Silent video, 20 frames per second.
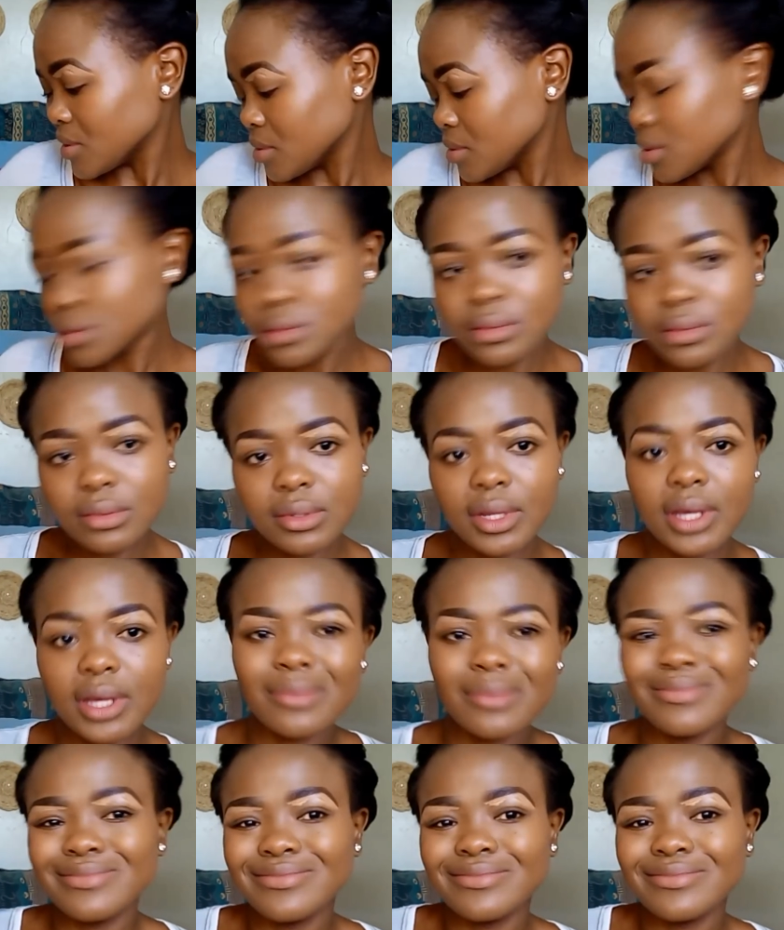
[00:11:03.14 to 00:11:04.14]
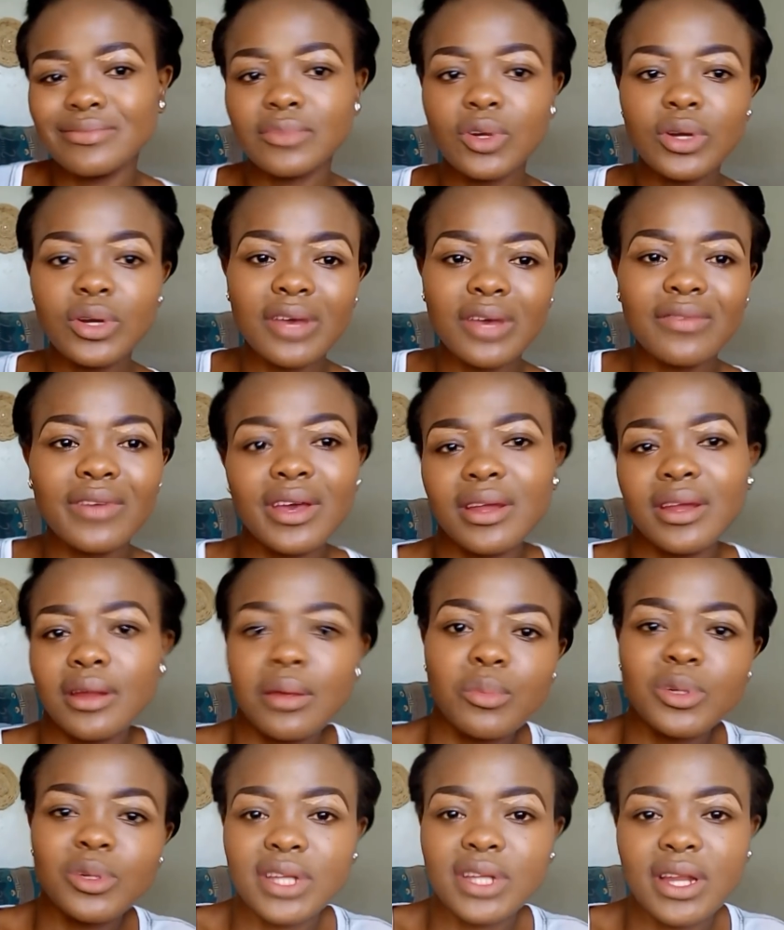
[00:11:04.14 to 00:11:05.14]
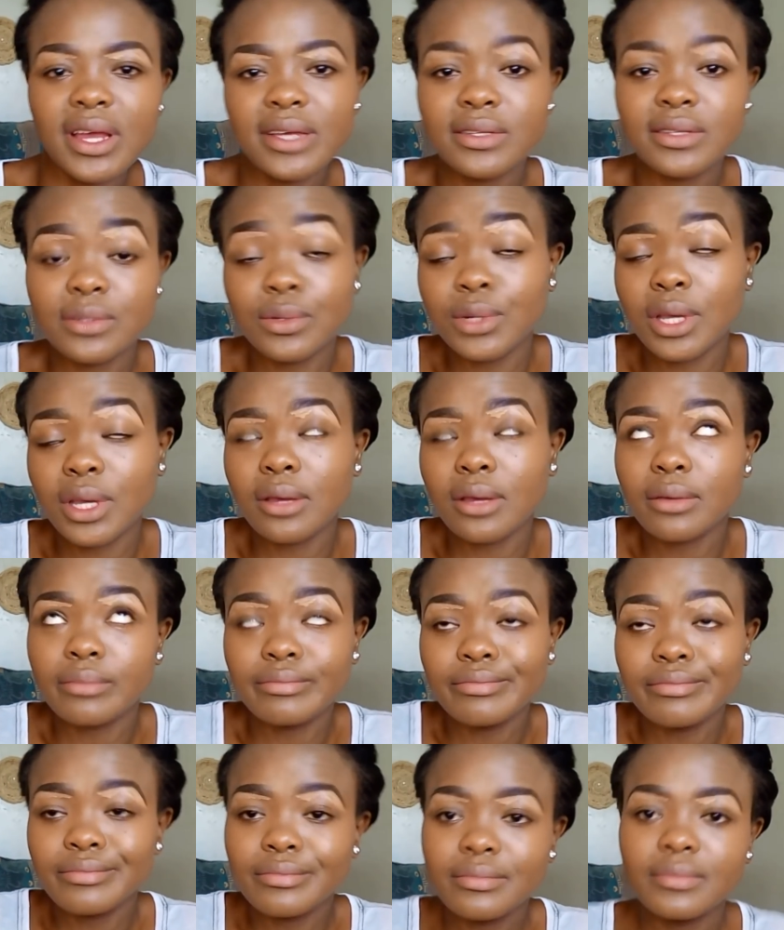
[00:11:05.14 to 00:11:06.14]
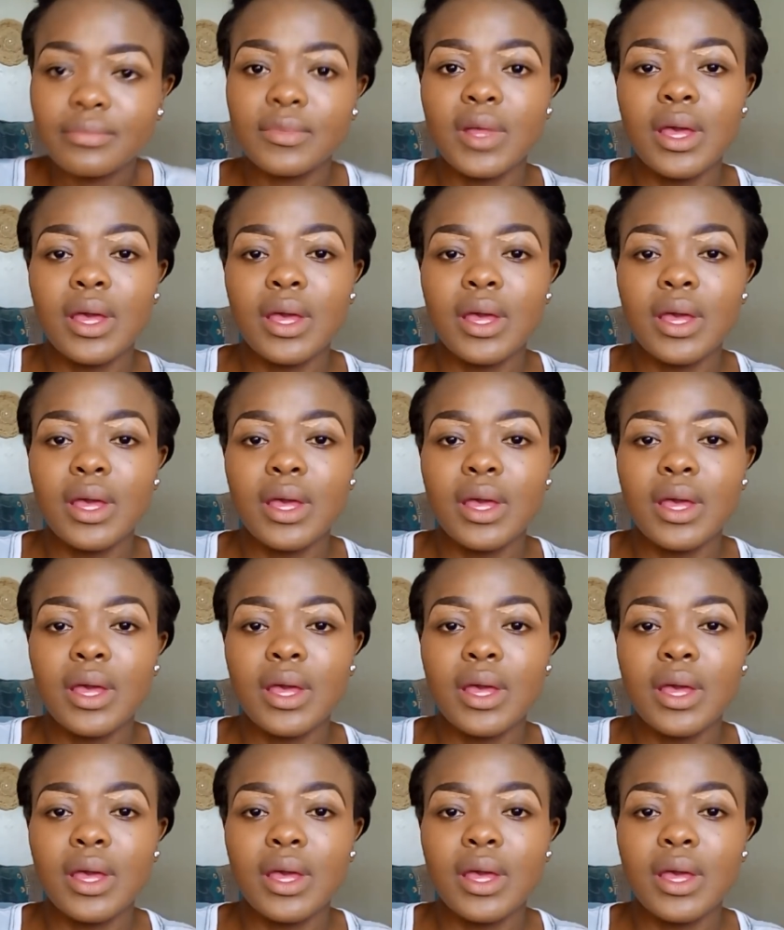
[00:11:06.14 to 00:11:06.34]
mm, like, mm, okay, fine, eyebrows are nice, okay. Mm.